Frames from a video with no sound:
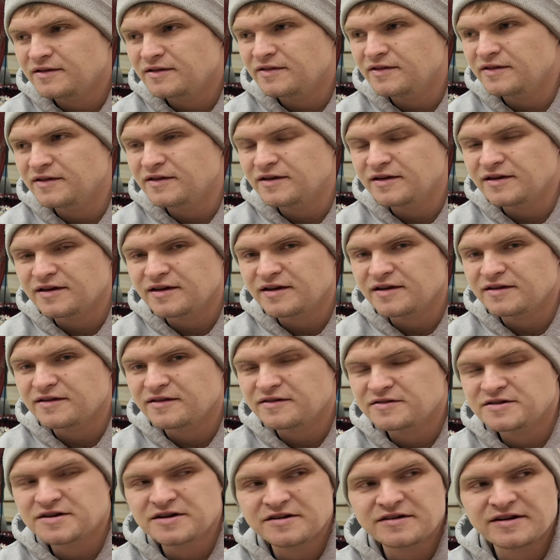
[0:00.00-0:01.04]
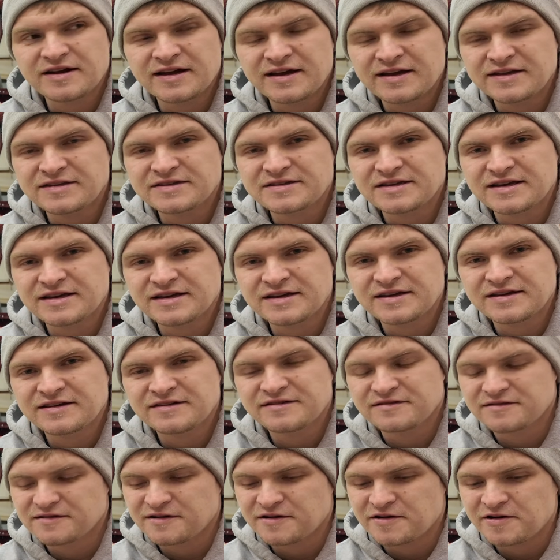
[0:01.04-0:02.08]
The turned heads I
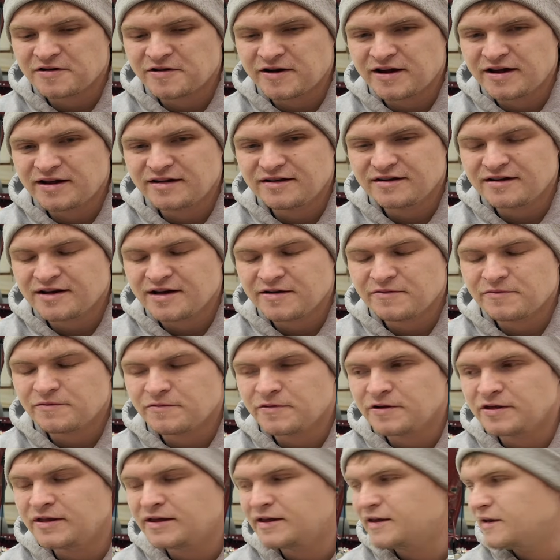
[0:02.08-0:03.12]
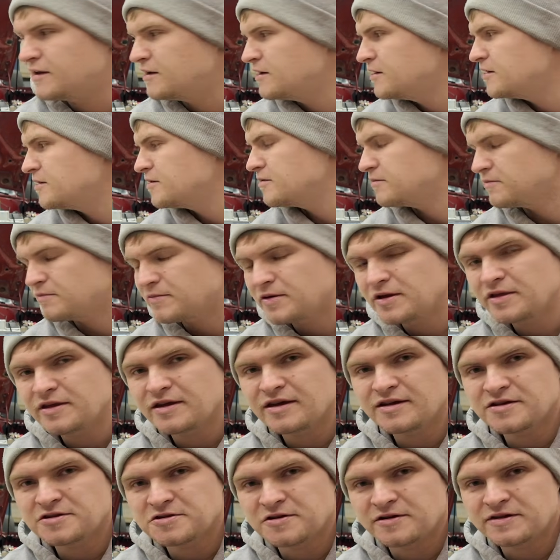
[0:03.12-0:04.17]
get are great. I really
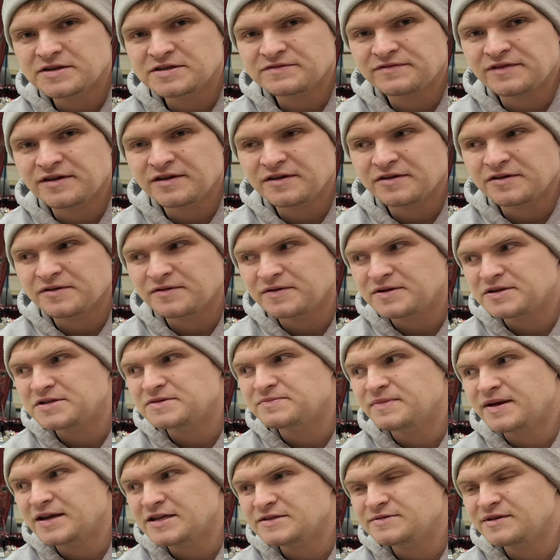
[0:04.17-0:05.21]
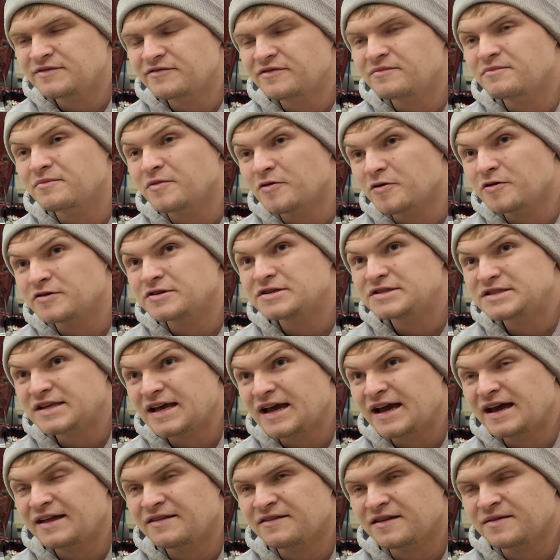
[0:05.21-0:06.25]
enjoy this vehicle, which makes me even more
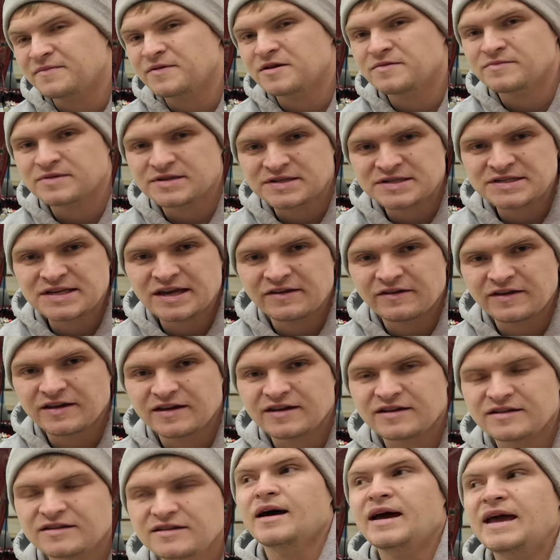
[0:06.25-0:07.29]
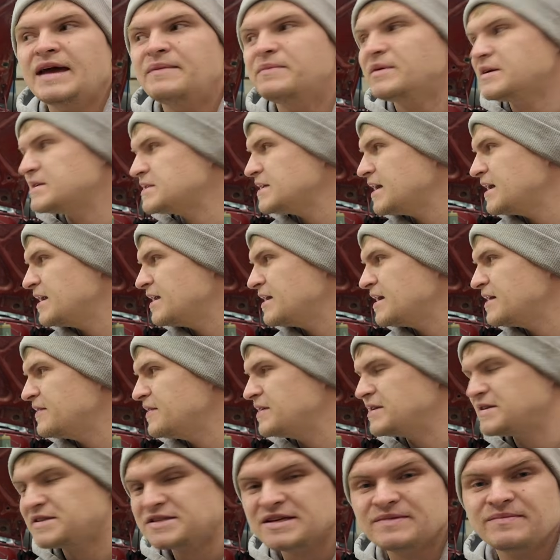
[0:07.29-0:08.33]
sad that I'm going to be selling it. I am excited to give
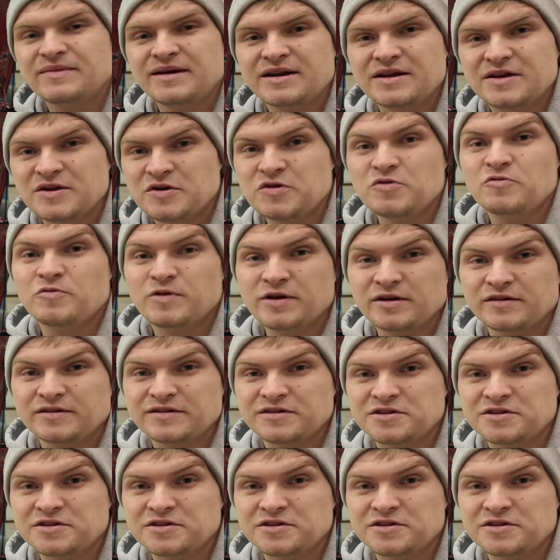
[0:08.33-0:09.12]
it to somebody who will